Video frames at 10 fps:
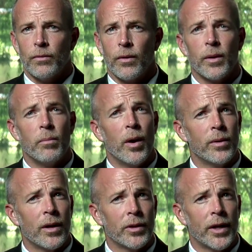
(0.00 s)
From the
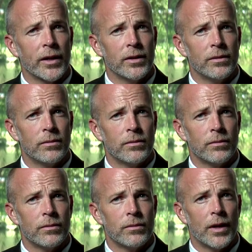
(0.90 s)
moment I'm elected
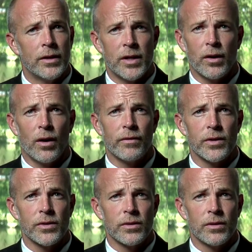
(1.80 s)
and take
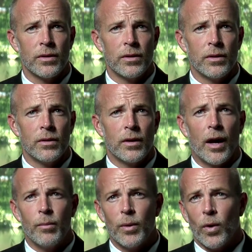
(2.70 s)
office,
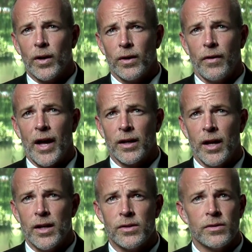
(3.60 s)
I'll be working on that
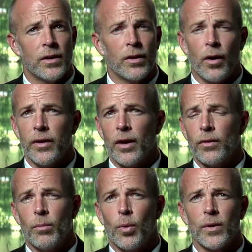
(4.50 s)
case and all the
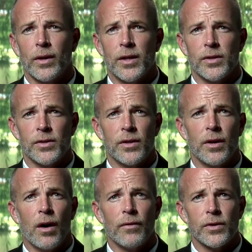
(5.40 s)
other important cases in
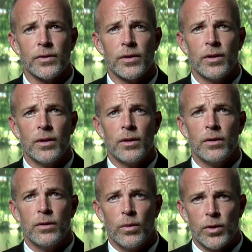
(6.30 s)
the office
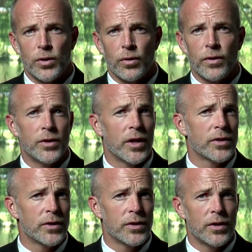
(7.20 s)
to ensure that
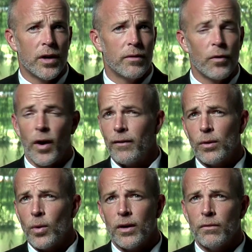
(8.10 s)
justice is done for
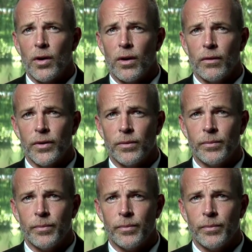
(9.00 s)
everyone involved.